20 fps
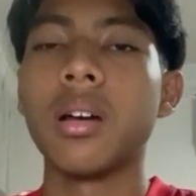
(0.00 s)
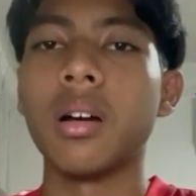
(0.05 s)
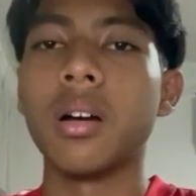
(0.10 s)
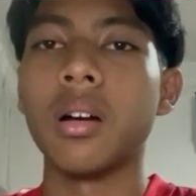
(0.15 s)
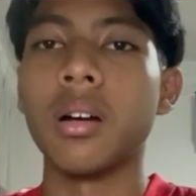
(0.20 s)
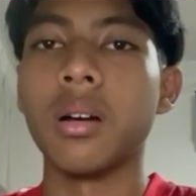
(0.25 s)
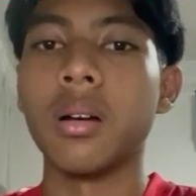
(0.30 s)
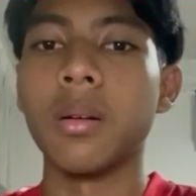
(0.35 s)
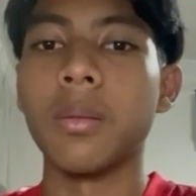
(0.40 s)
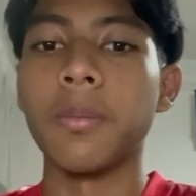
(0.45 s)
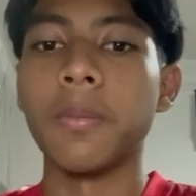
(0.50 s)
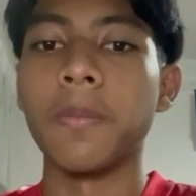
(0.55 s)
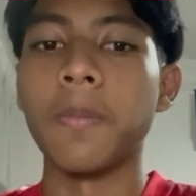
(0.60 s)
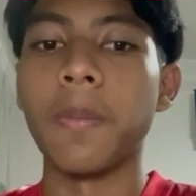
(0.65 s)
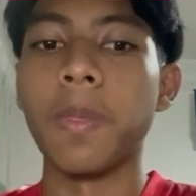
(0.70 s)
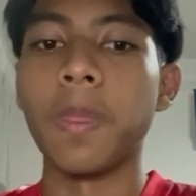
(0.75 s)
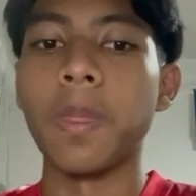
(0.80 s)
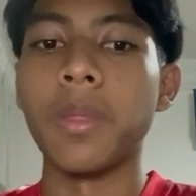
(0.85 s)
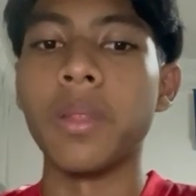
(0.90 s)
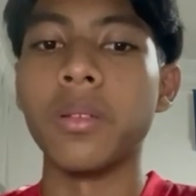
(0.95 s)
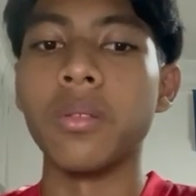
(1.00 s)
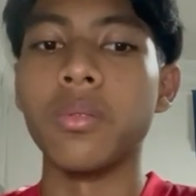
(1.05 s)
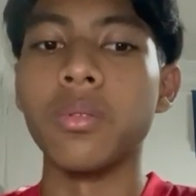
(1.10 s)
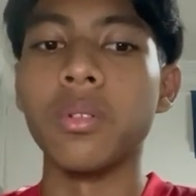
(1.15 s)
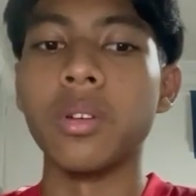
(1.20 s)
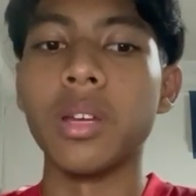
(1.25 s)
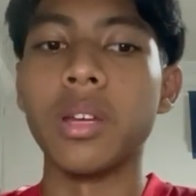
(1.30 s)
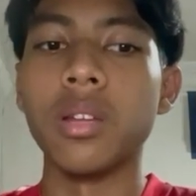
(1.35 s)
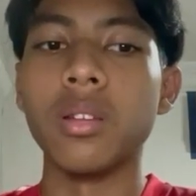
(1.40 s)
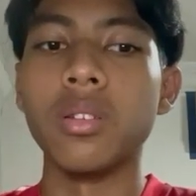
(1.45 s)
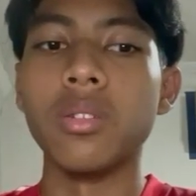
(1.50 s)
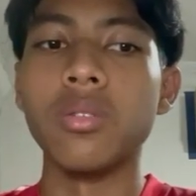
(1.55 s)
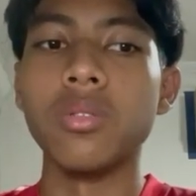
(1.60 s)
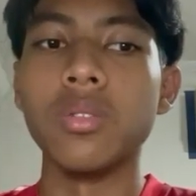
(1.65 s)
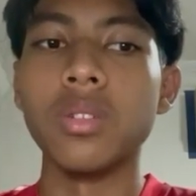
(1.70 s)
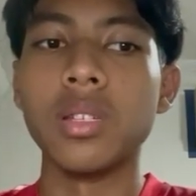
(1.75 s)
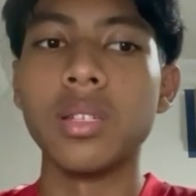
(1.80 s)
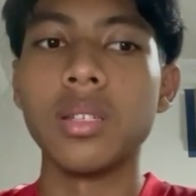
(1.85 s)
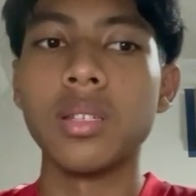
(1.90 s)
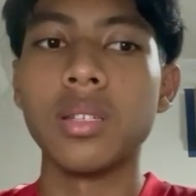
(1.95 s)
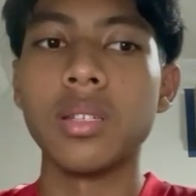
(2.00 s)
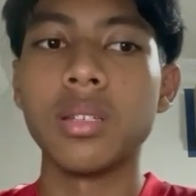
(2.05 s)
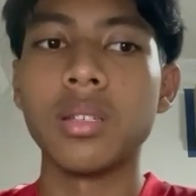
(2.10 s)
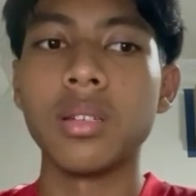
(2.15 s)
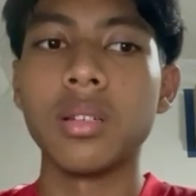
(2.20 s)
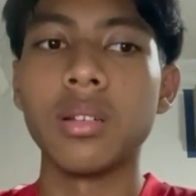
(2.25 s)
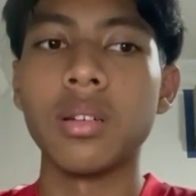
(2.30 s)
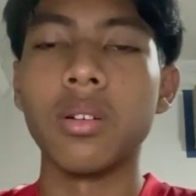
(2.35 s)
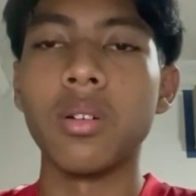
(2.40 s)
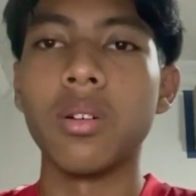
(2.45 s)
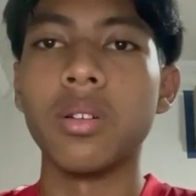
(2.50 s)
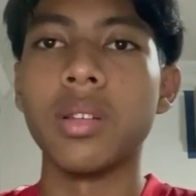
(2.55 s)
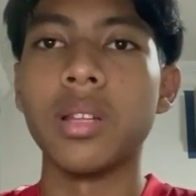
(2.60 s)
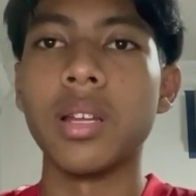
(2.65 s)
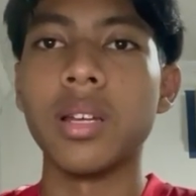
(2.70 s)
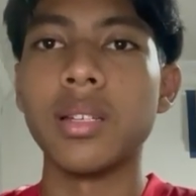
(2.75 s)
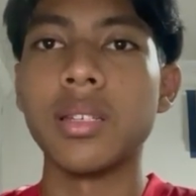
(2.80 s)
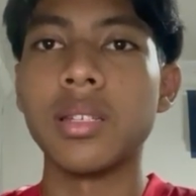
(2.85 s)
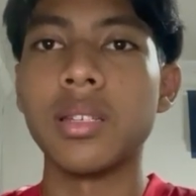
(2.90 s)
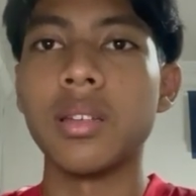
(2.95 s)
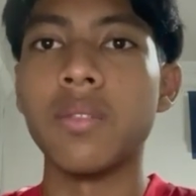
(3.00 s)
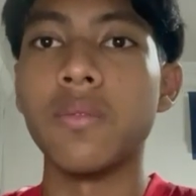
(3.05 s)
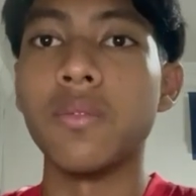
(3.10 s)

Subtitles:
you can use the context in